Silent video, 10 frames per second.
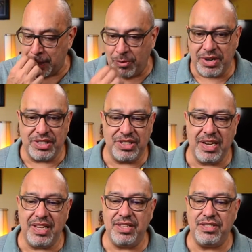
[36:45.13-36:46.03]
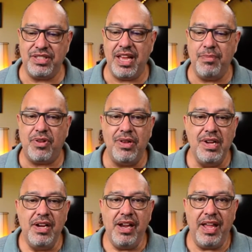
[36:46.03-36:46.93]
So we're sitting in this
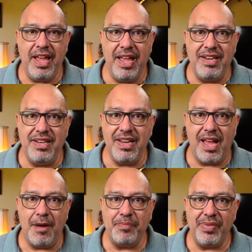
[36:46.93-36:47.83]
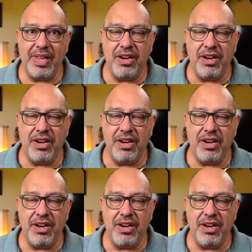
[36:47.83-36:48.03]
table, and all